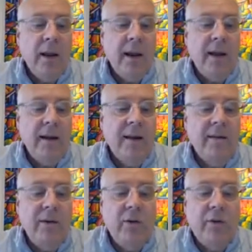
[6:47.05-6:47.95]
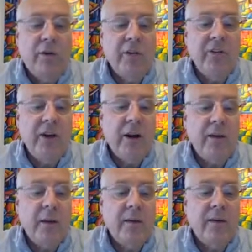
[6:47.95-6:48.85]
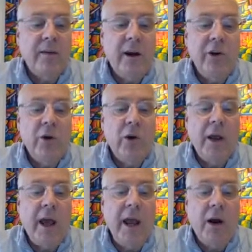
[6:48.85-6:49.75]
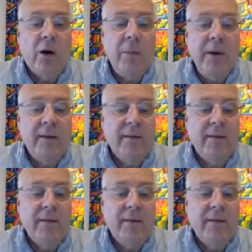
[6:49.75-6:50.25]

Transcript: and it's either for scenario A or B.